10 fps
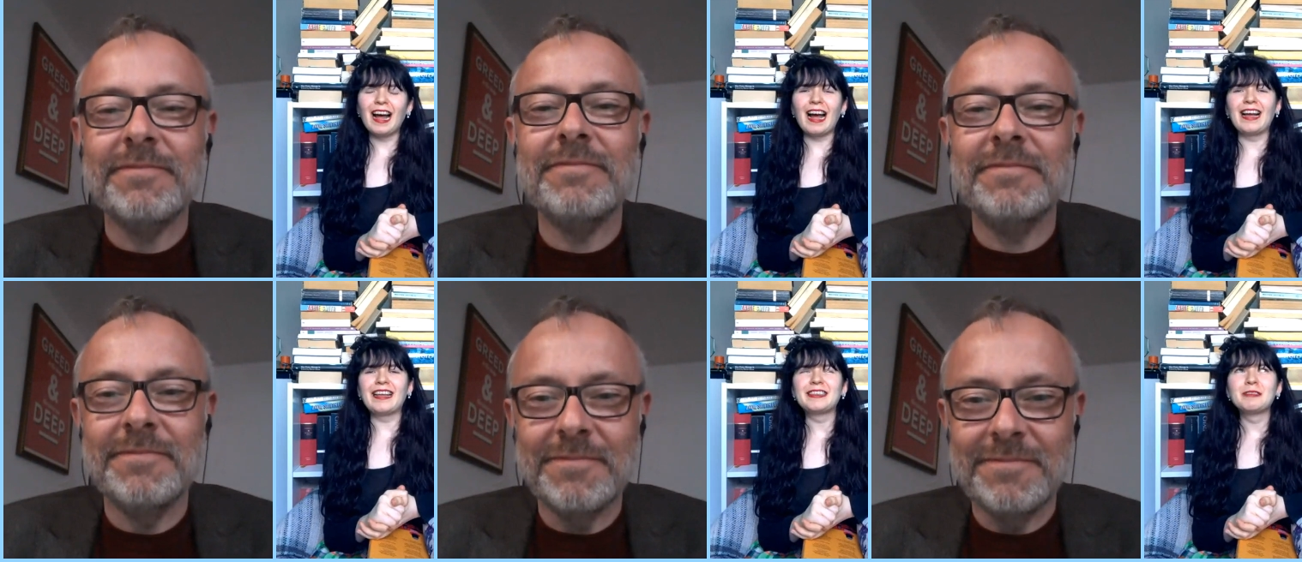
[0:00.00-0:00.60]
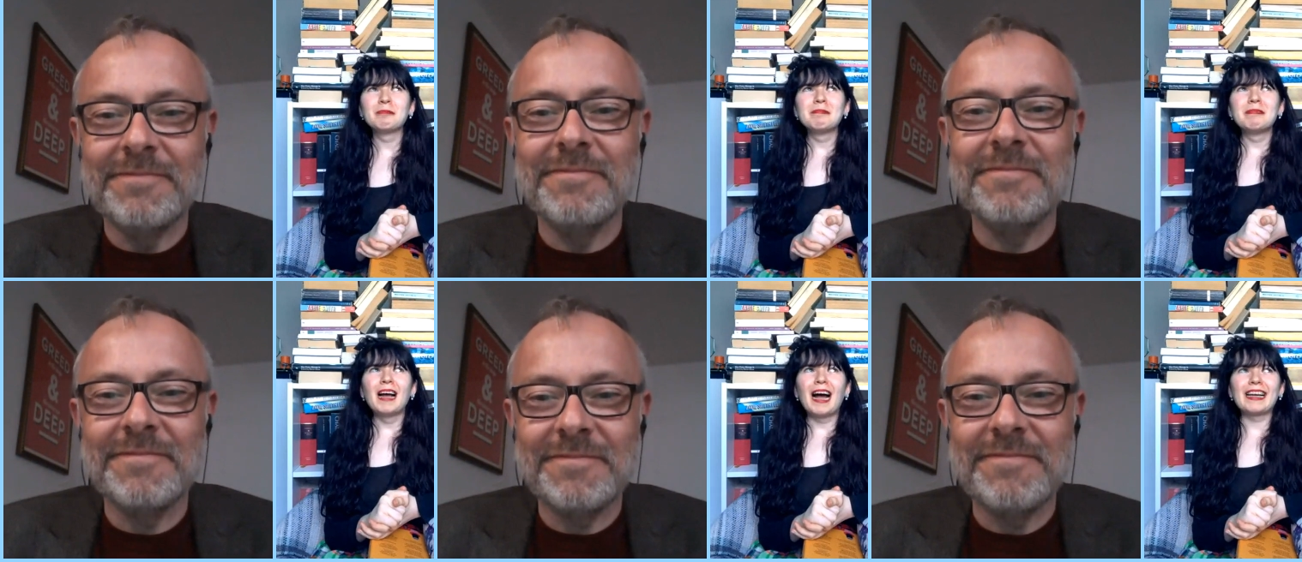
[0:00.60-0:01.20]
Speaker 1: And
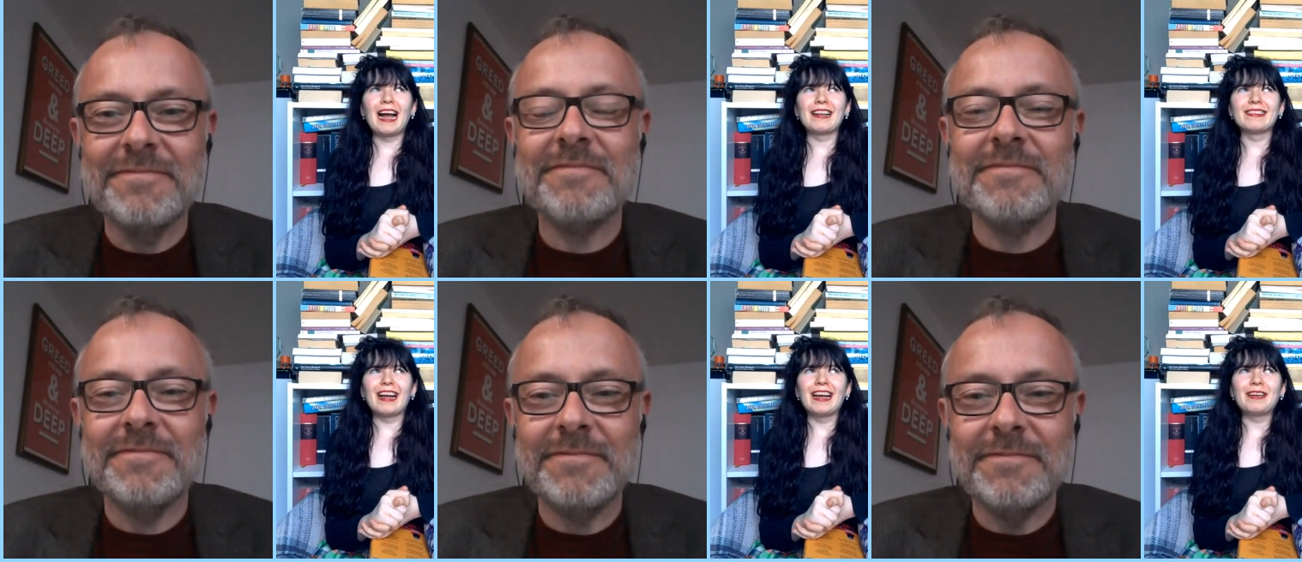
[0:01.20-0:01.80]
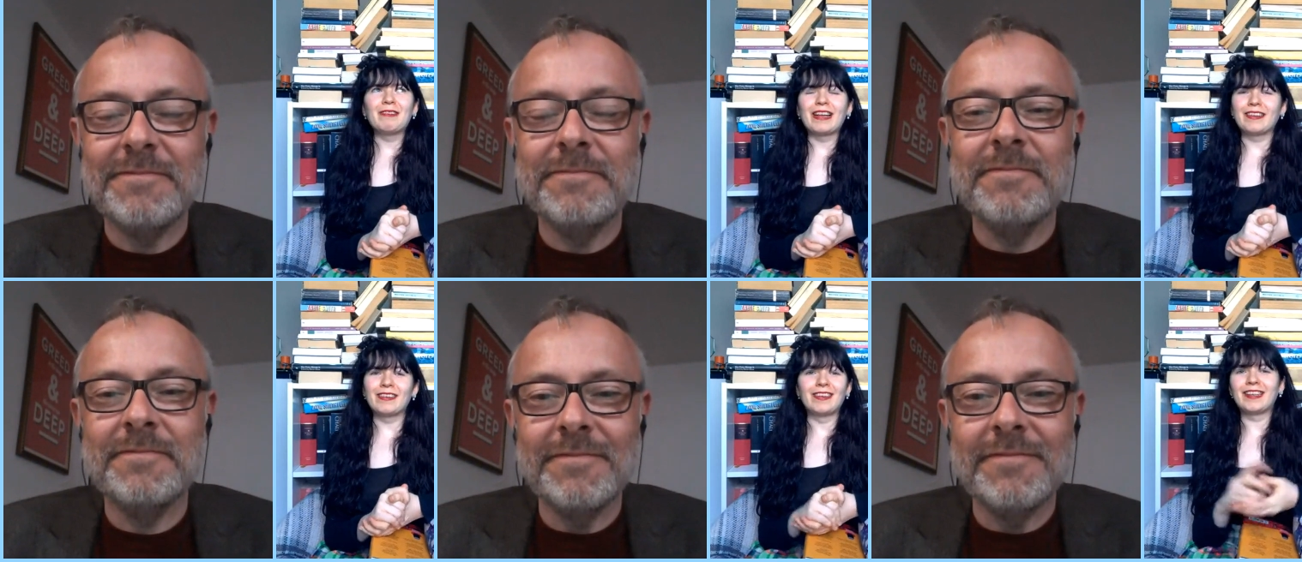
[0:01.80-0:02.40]
I can't say
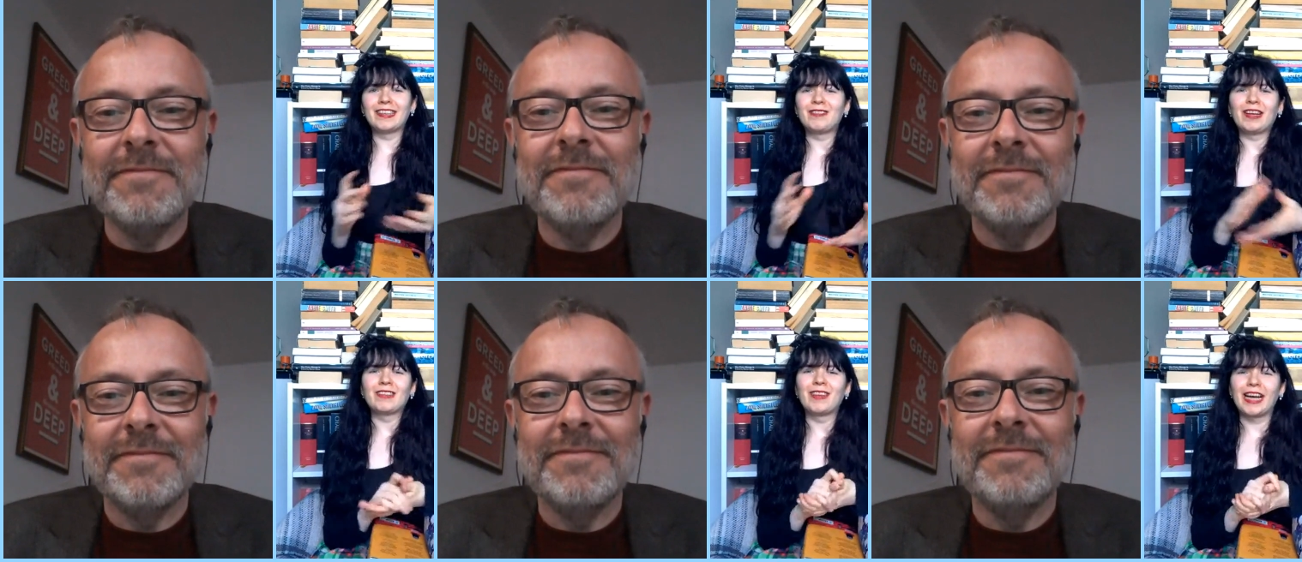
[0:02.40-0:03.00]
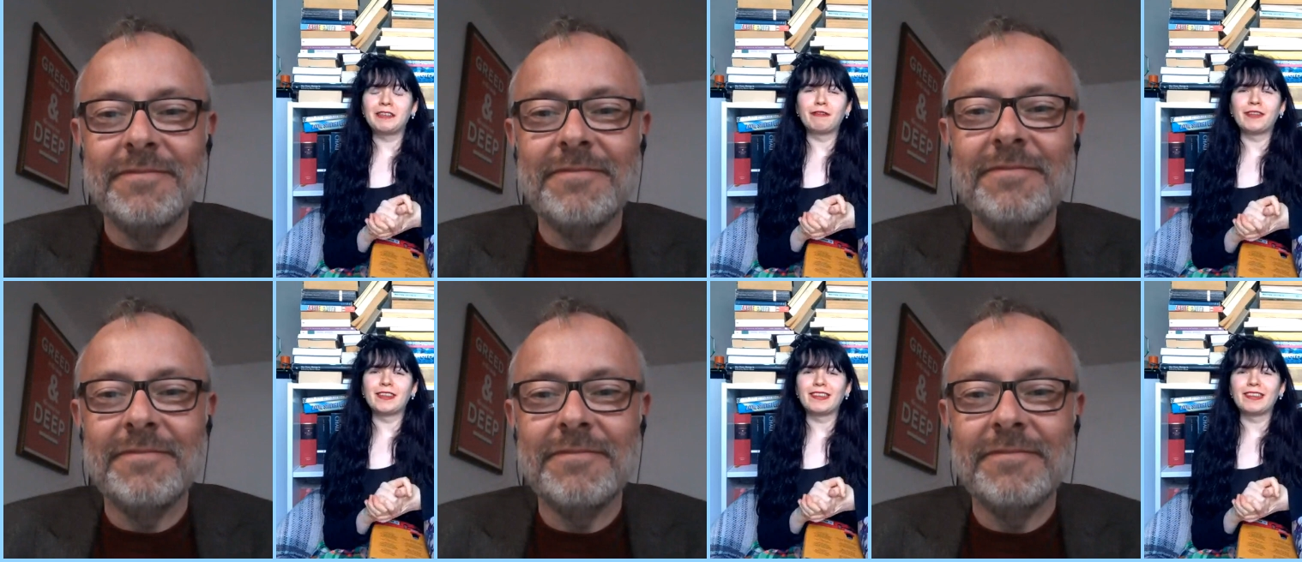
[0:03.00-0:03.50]
whether an allistic person my age would